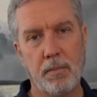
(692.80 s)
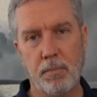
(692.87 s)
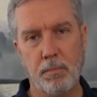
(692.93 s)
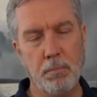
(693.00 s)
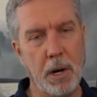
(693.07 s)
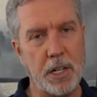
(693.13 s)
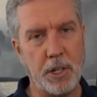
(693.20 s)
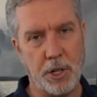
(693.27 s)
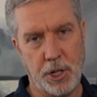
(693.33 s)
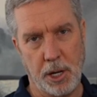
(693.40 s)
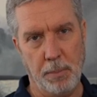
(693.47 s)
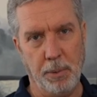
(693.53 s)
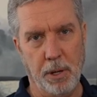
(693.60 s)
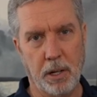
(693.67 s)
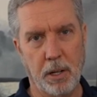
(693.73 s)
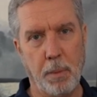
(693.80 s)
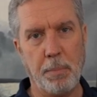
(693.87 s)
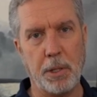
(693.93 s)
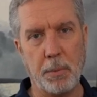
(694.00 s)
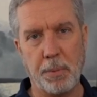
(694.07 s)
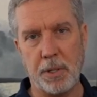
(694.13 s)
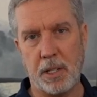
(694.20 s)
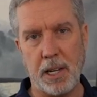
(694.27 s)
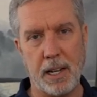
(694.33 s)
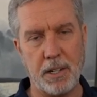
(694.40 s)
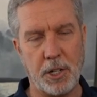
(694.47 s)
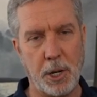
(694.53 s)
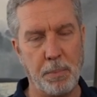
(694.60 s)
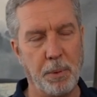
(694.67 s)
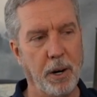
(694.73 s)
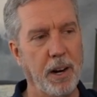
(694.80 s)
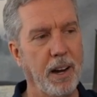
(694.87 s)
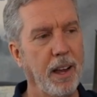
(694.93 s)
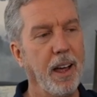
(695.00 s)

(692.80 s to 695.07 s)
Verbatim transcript: much cheaper, I'll put the percent cheaper,